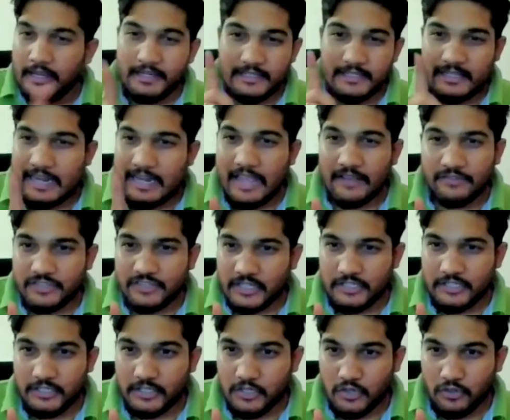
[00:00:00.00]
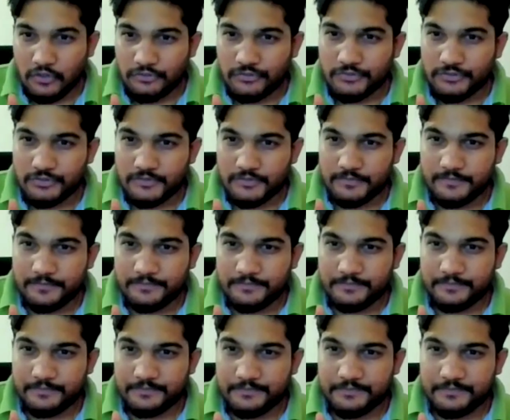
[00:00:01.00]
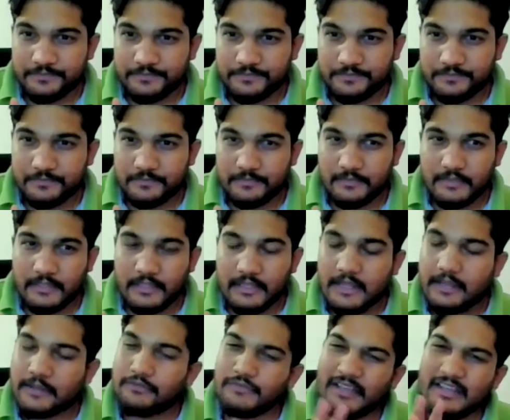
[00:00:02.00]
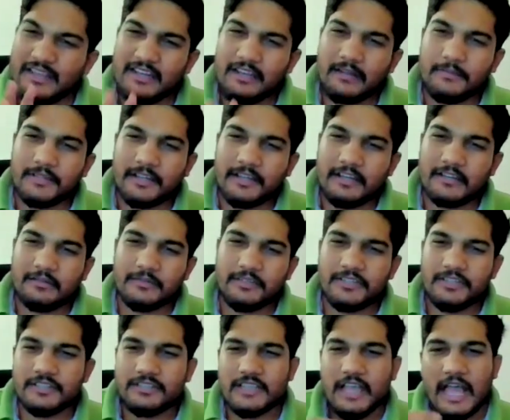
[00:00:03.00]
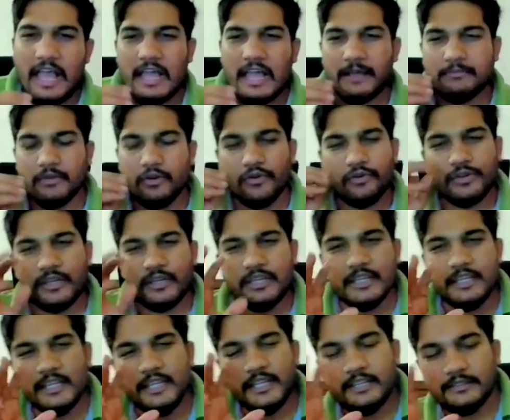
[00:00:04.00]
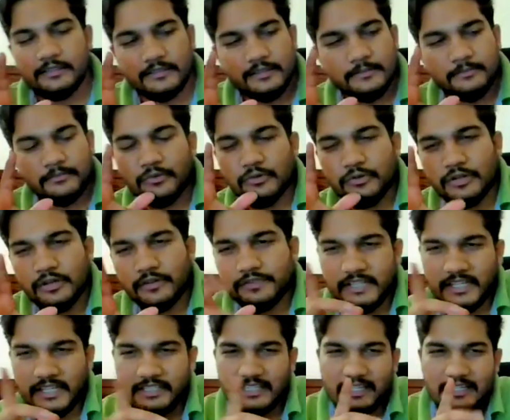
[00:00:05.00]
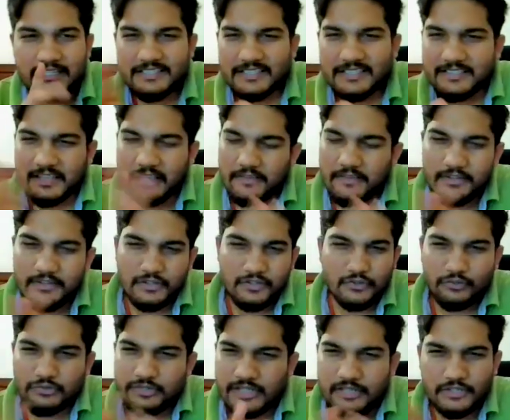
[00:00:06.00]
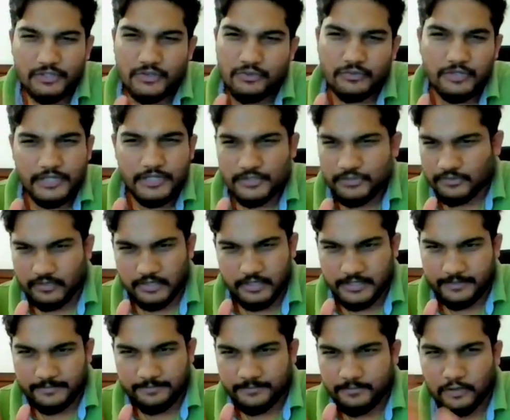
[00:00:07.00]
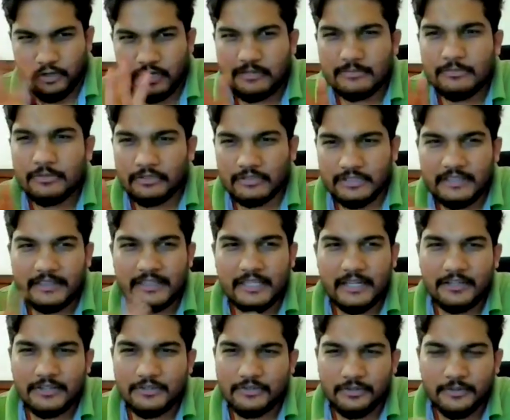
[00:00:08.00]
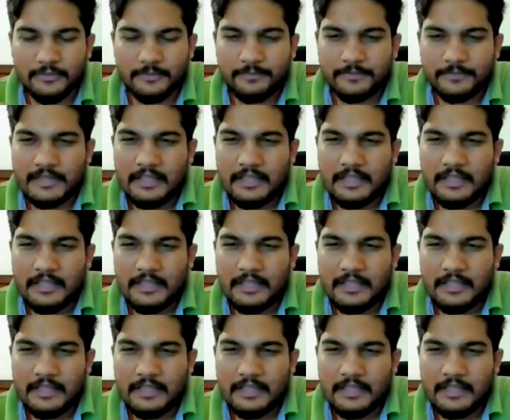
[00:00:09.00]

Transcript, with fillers: It is a life-changing course. Very limited admissions. I am only in the mood of taking seven, ten students, not more than that, you know.